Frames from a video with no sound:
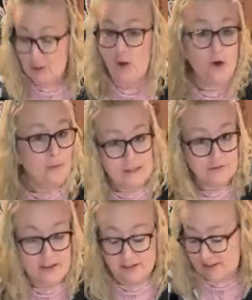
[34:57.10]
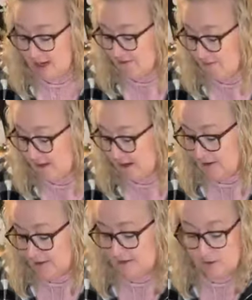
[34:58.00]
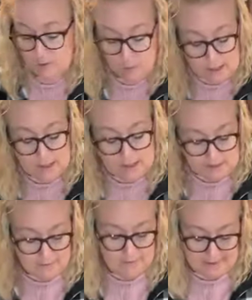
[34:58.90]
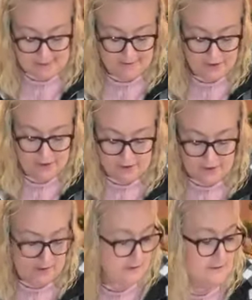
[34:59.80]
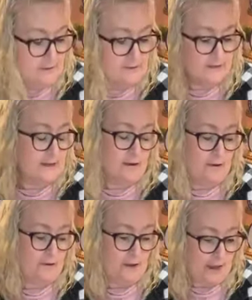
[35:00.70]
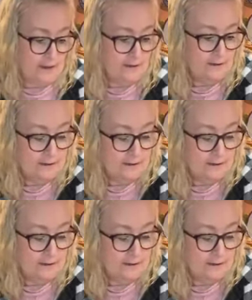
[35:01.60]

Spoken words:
sold a whole bunch of other stuff, but I only sold one of my lavender things. So I was like, okay,